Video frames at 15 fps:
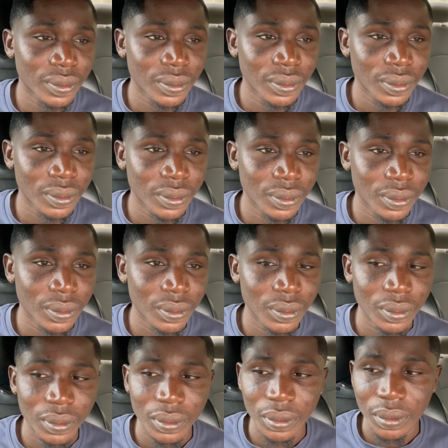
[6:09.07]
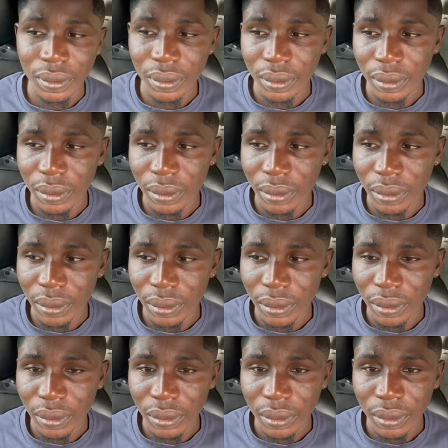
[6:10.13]

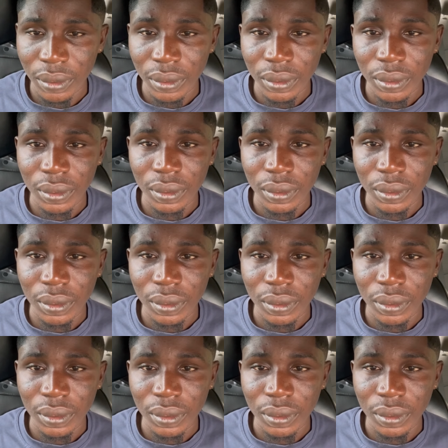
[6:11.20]
No one is speaking in this clip.